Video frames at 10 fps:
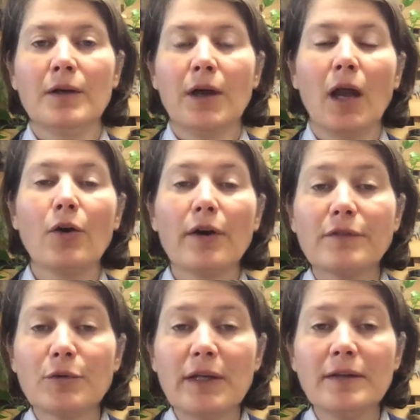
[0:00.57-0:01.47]
Hello
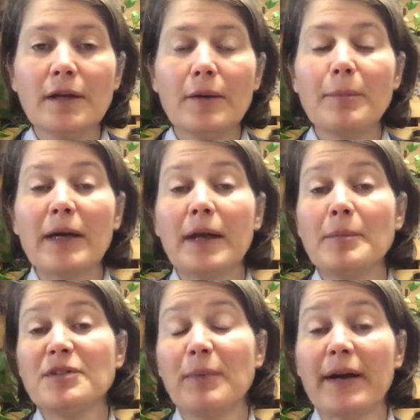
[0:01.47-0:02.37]
everyone, my name
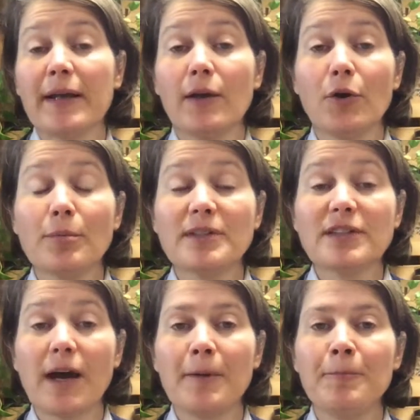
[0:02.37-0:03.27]
is Mariella
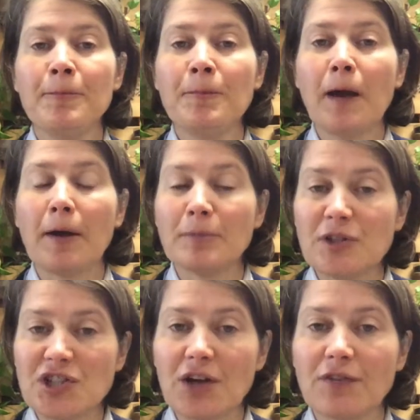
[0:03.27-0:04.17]
Herberstein. I'm the
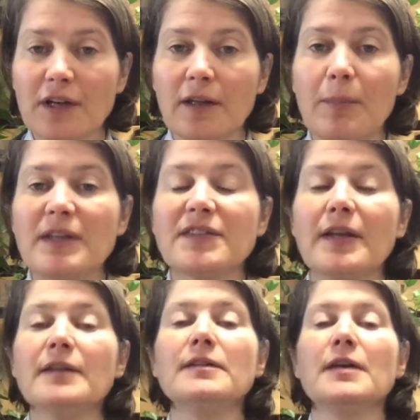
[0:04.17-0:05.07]
Chair of Academic
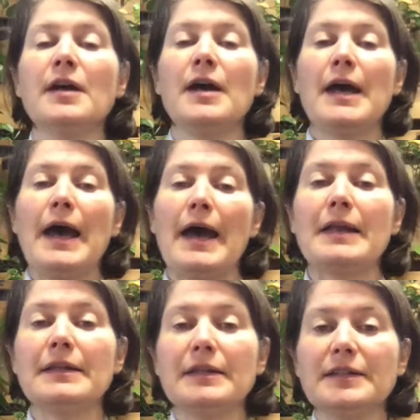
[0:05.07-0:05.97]
Senate,
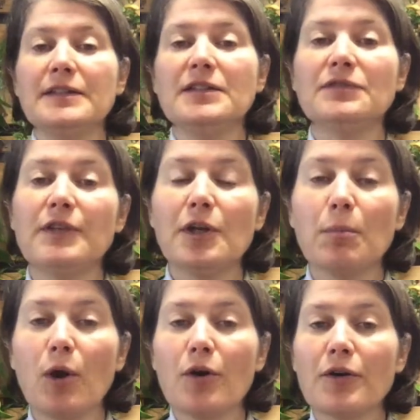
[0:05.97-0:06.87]
and this video
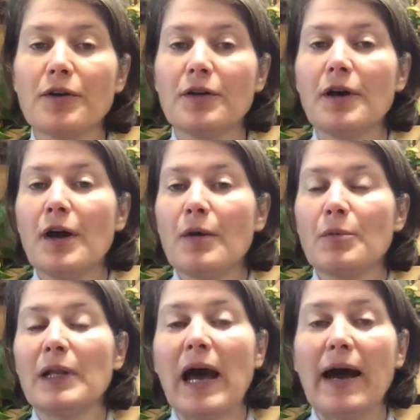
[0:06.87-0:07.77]
blog
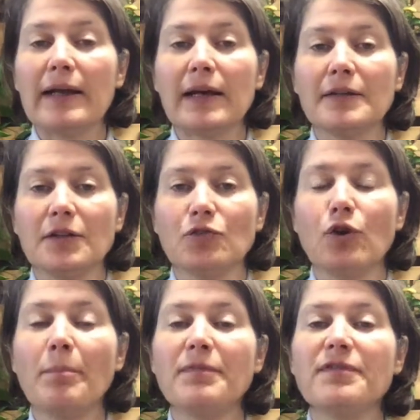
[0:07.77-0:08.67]
will highlight the
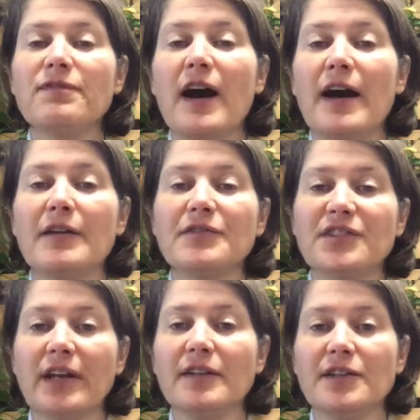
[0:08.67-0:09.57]
top 5
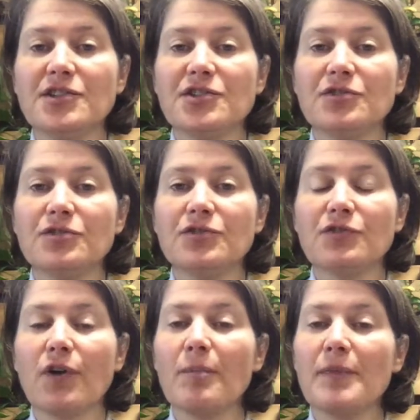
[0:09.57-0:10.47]
Senate issues
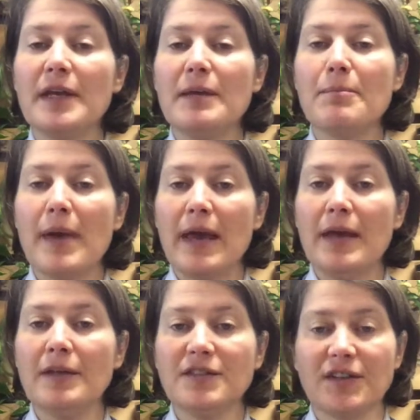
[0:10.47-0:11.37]
from the
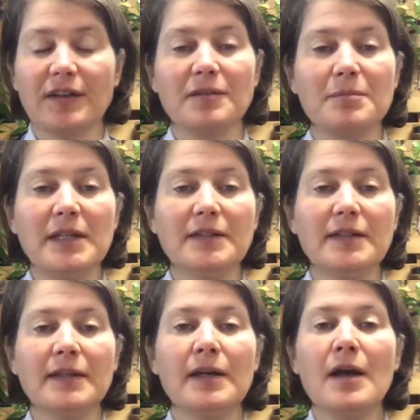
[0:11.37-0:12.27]
May Senate
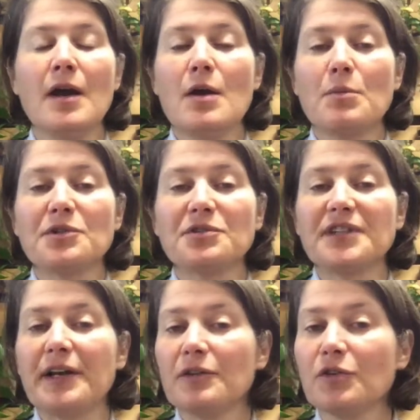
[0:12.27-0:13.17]
meeting, which was
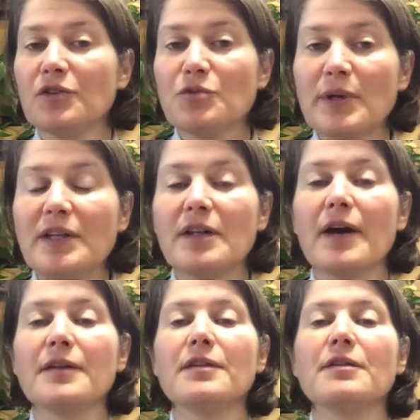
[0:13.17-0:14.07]
held on the
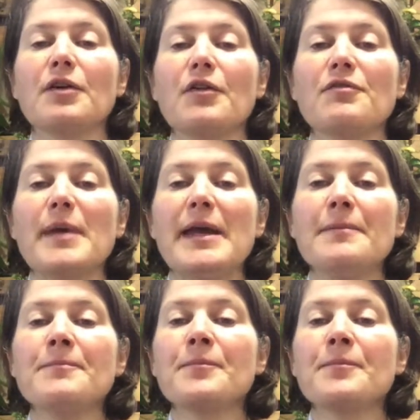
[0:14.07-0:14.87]
29th of May.